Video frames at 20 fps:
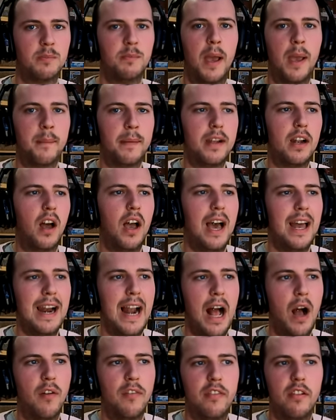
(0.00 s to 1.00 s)
maybe like
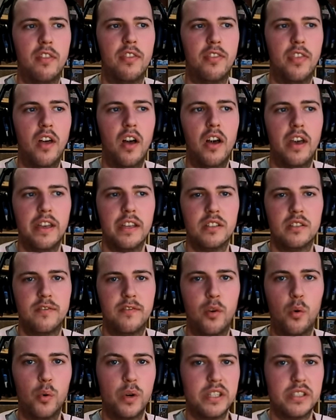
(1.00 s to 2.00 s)
allow for thirty to
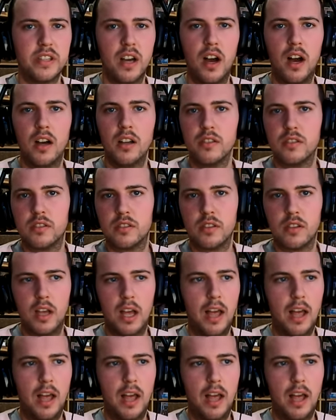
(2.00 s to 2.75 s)
forty darts,